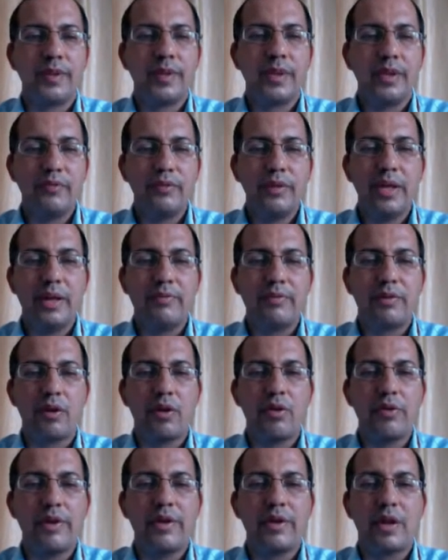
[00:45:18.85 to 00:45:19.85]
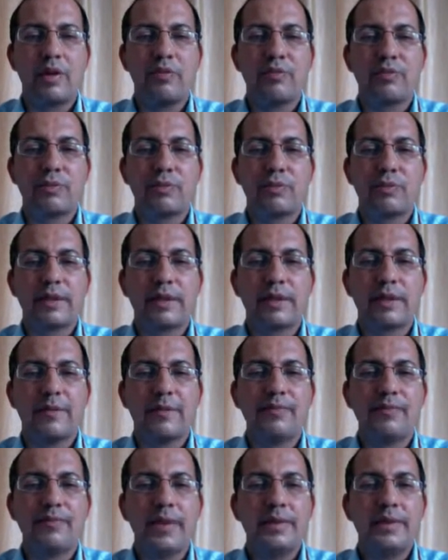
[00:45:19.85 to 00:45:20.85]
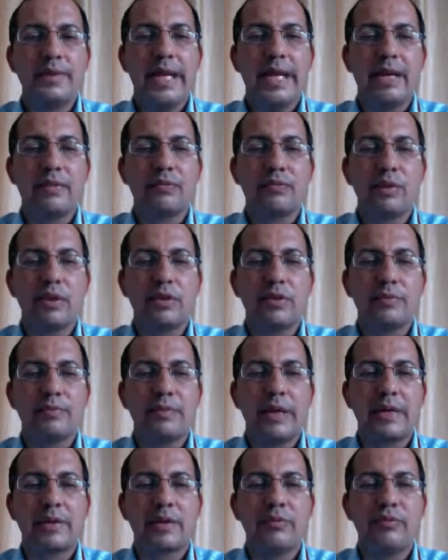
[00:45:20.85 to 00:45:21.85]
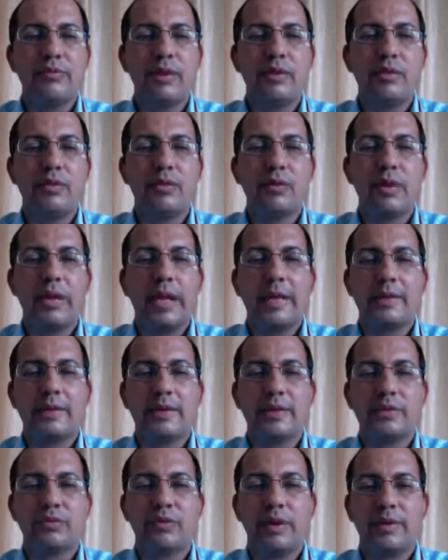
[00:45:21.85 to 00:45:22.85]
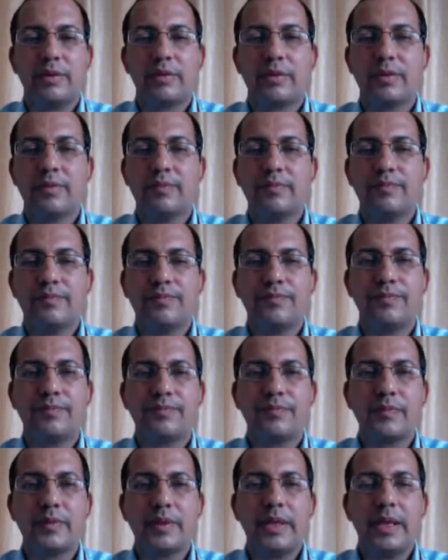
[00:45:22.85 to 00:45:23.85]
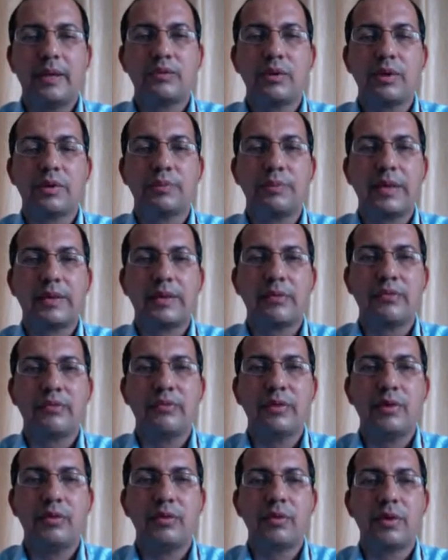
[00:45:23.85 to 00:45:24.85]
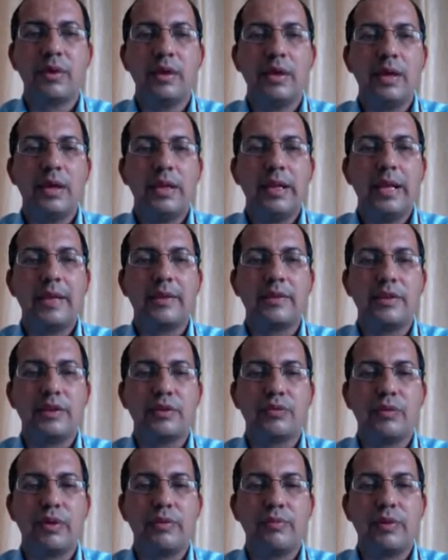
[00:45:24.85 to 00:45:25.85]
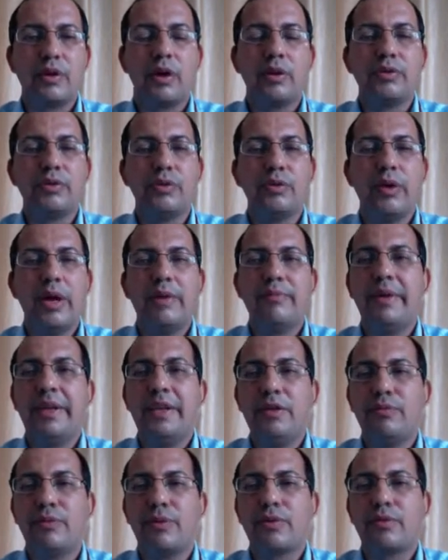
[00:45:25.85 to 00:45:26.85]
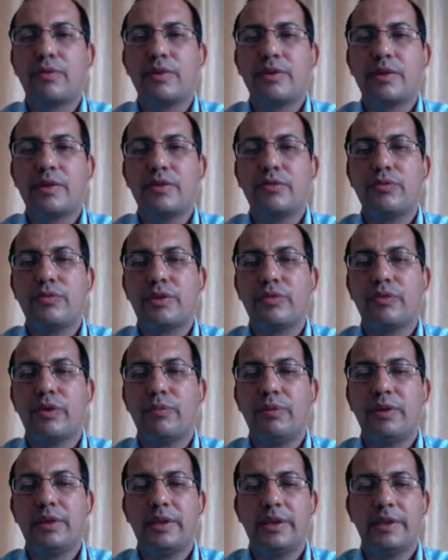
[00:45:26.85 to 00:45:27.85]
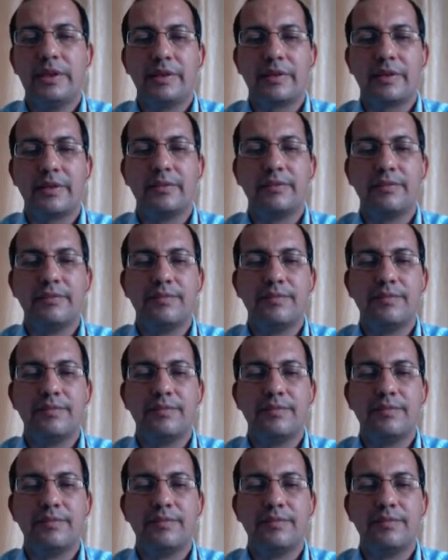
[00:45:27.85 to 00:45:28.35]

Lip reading: We have drawn a rough spectrum. The actual spectrum will look like this one. Actual spectrum will look like this one because you have many frequencies which will be there.